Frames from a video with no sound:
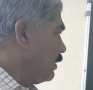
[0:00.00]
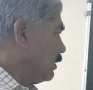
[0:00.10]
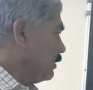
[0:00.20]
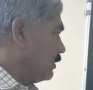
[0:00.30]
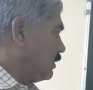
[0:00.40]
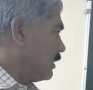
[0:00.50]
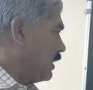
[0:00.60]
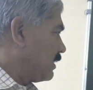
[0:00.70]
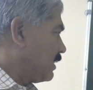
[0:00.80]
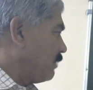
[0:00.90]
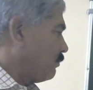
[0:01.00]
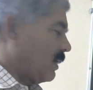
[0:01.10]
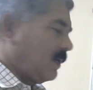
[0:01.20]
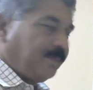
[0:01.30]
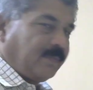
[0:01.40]
this is less than
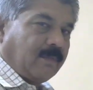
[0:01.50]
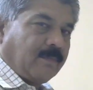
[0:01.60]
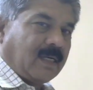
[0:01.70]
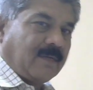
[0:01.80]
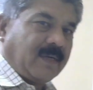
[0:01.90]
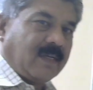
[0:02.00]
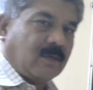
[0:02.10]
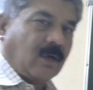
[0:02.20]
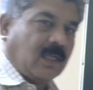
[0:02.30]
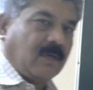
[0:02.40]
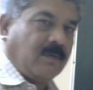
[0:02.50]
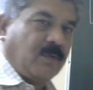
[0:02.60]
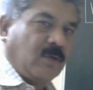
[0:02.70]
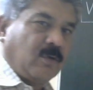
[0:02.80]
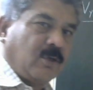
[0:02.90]
1, but if it is not given, we have
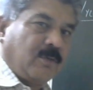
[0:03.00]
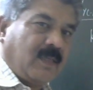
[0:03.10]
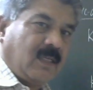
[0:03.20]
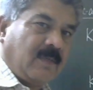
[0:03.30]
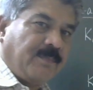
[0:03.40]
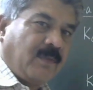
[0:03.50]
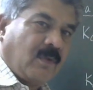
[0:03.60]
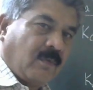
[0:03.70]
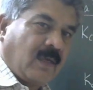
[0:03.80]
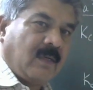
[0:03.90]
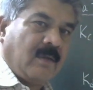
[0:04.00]
to assume this 1.